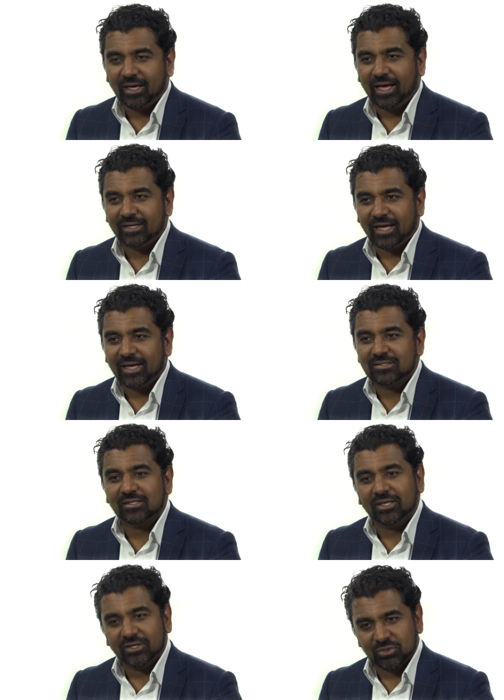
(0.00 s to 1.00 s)
And as
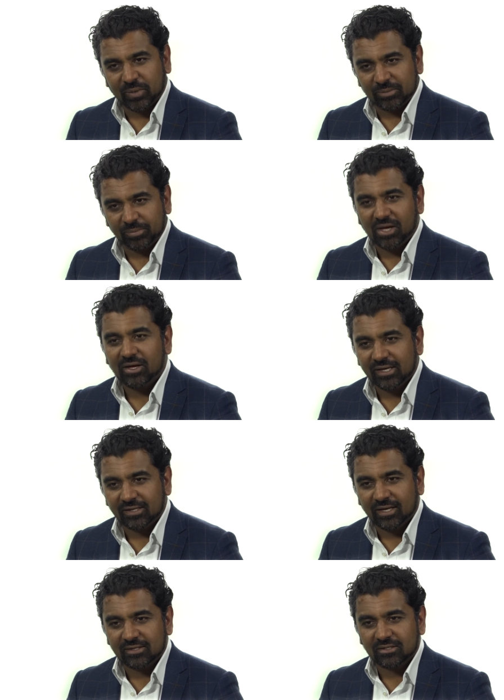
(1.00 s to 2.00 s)
the years went by,
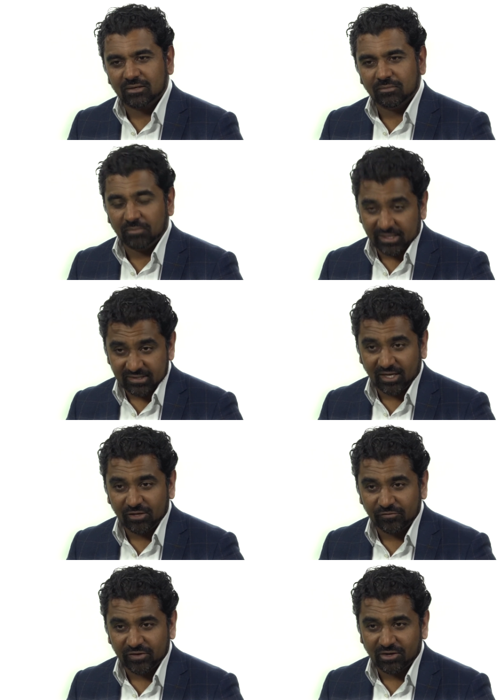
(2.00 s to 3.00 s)
and as
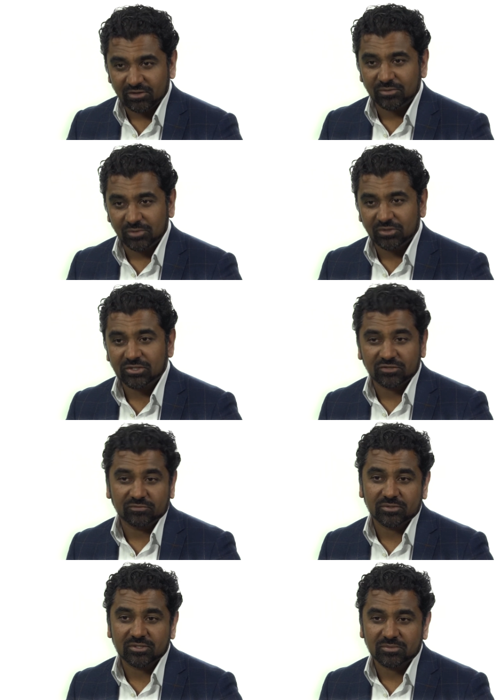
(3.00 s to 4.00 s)
myself and our community of
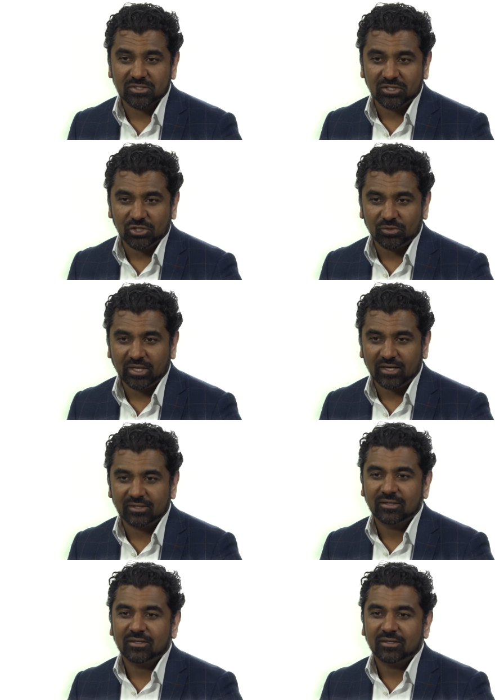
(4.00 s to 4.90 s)
Muslims in the UK